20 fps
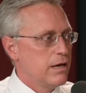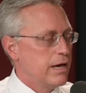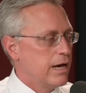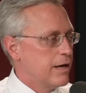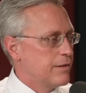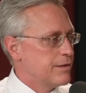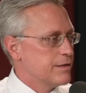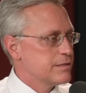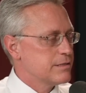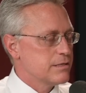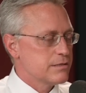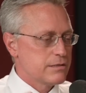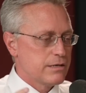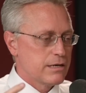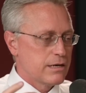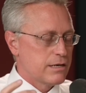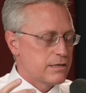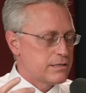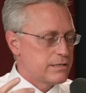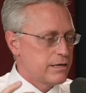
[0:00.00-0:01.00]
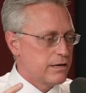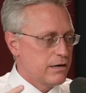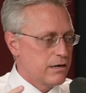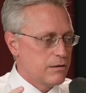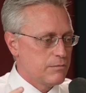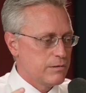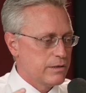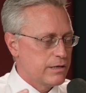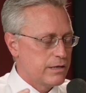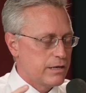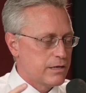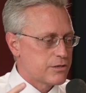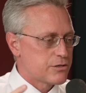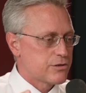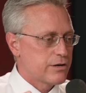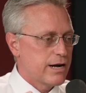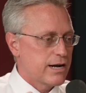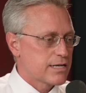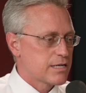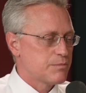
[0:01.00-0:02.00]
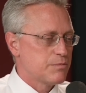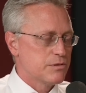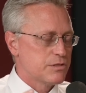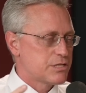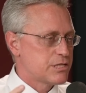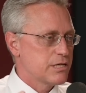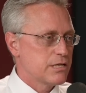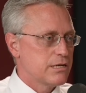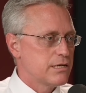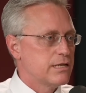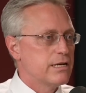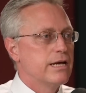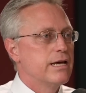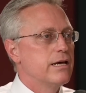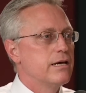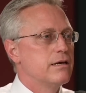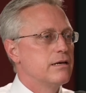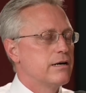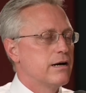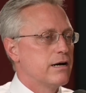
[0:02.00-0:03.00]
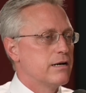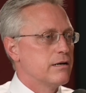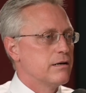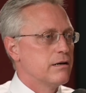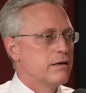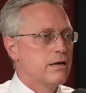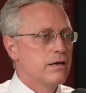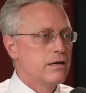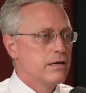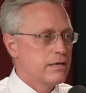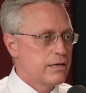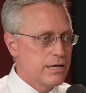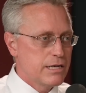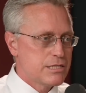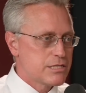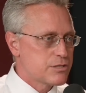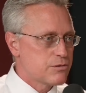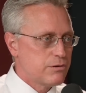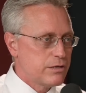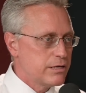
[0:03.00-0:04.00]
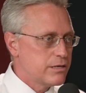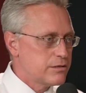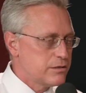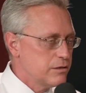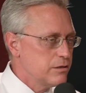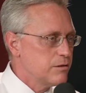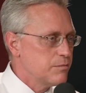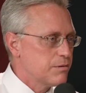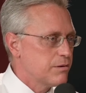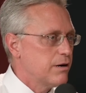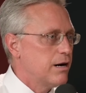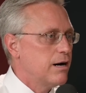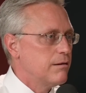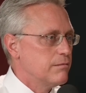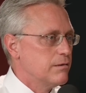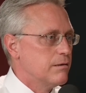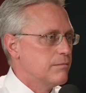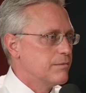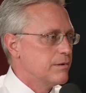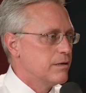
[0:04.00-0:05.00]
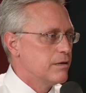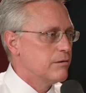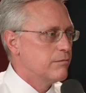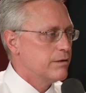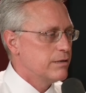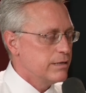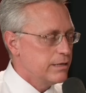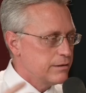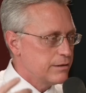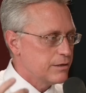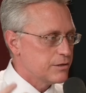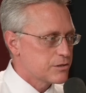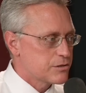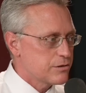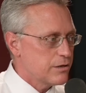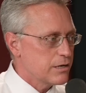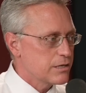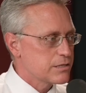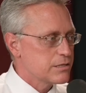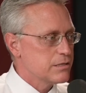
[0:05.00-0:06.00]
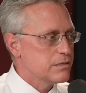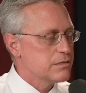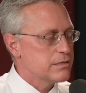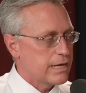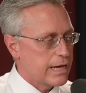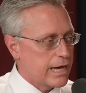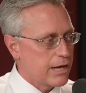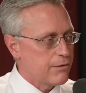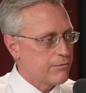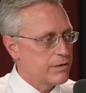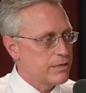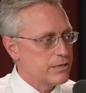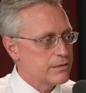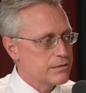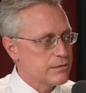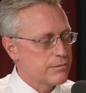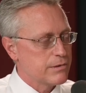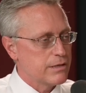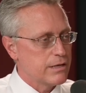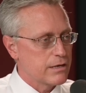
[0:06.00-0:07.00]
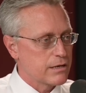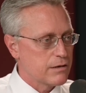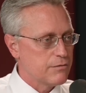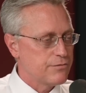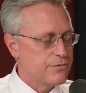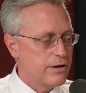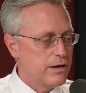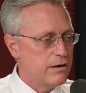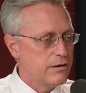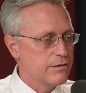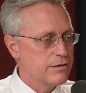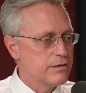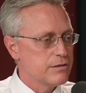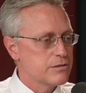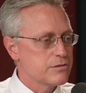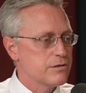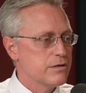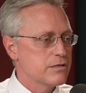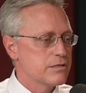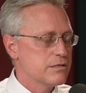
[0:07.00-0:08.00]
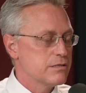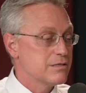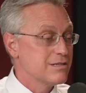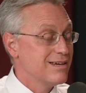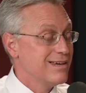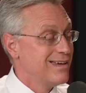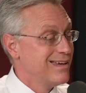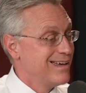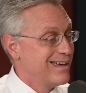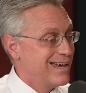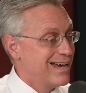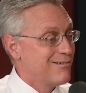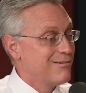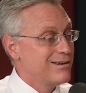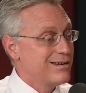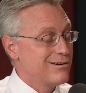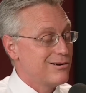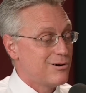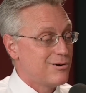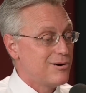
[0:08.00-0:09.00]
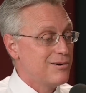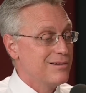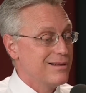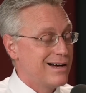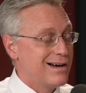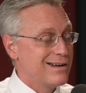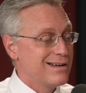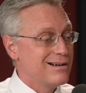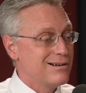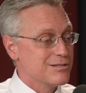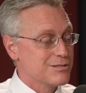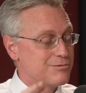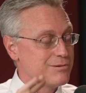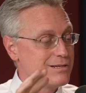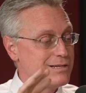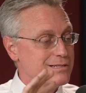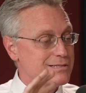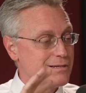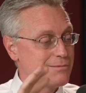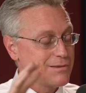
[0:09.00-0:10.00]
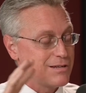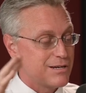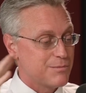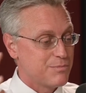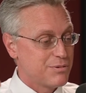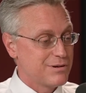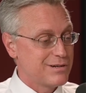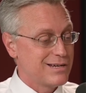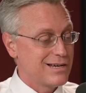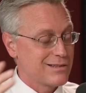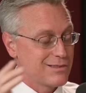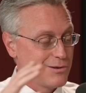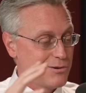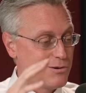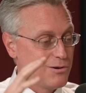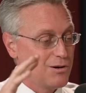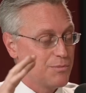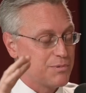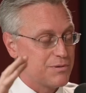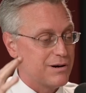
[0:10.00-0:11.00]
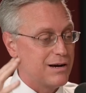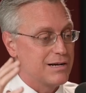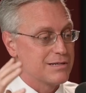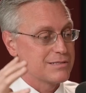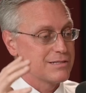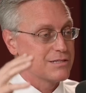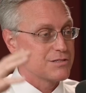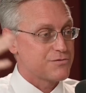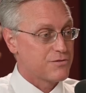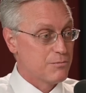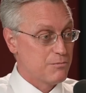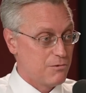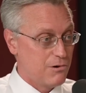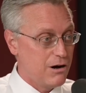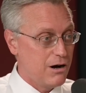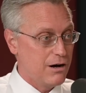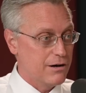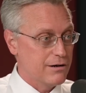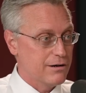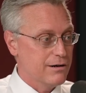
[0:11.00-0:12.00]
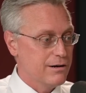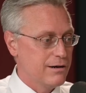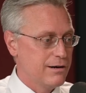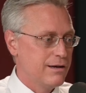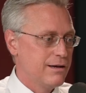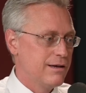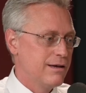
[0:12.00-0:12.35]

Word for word: And this is like a terribly intractable chicken and egg kind of catch-22 problem. You know, we need the instructions, and we need something that can follow the instructions, and we need a whole lot else. We need something to protect the whole process from water,